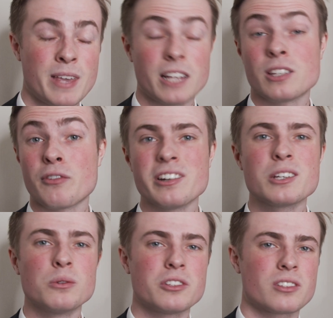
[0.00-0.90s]
It's a very
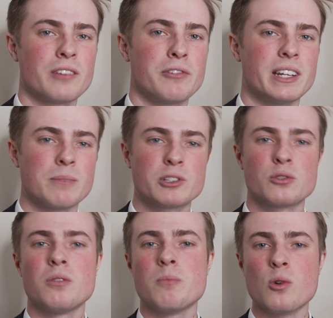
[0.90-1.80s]
cool discovery, and I'm
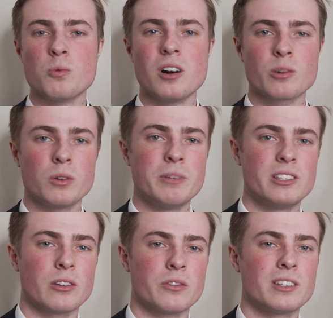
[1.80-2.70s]
sure more work will be
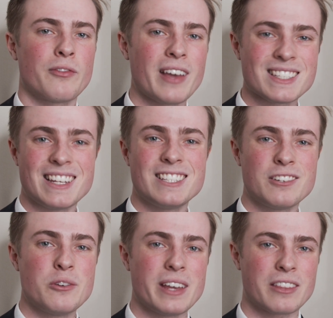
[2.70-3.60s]
done on this
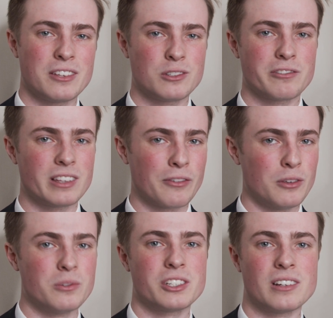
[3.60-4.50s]
fascinating new ichthyosaur in the
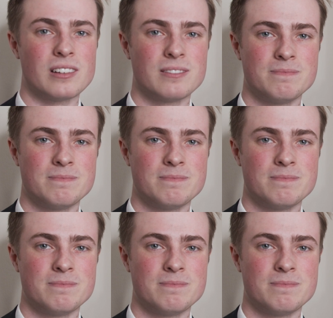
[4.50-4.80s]
future.